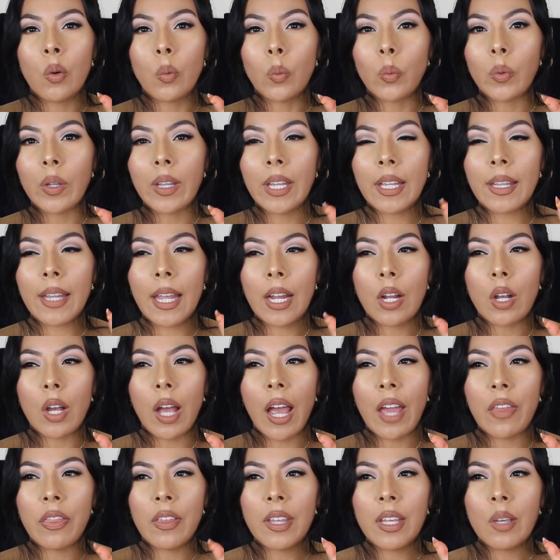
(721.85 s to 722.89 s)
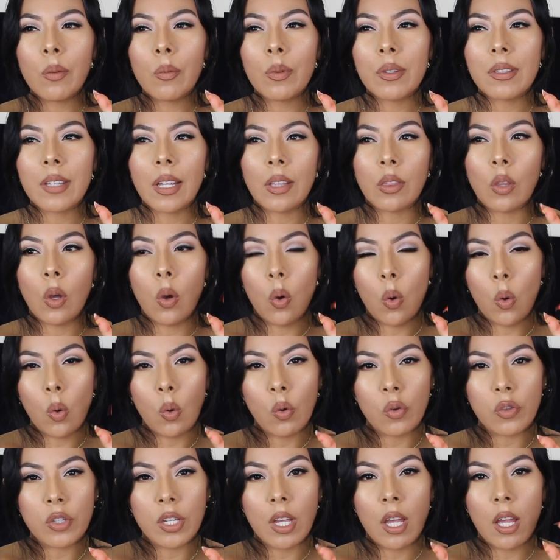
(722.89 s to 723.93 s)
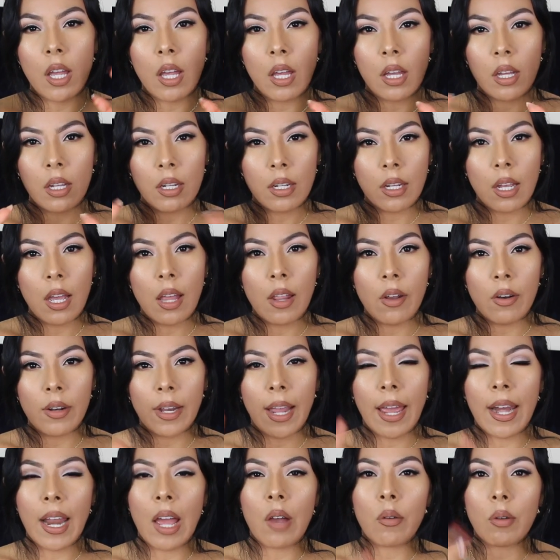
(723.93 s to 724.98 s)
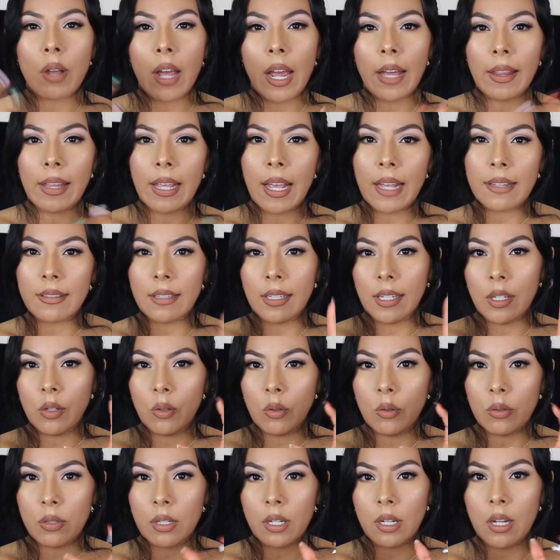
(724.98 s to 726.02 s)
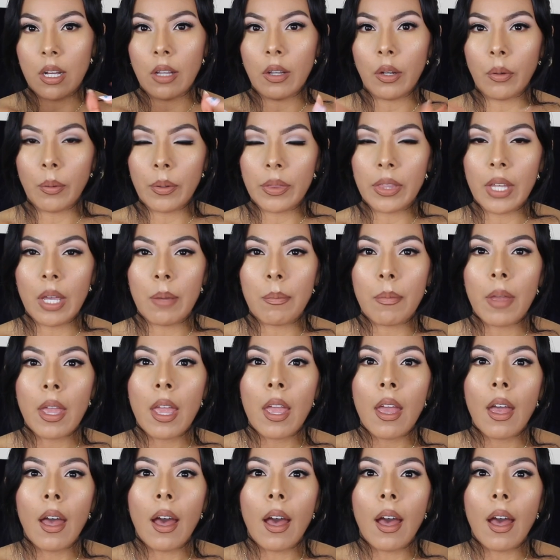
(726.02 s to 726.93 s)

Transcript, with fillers: really like I think it was like the Ulta color, kind of how Kylie has like an Ulta color with them.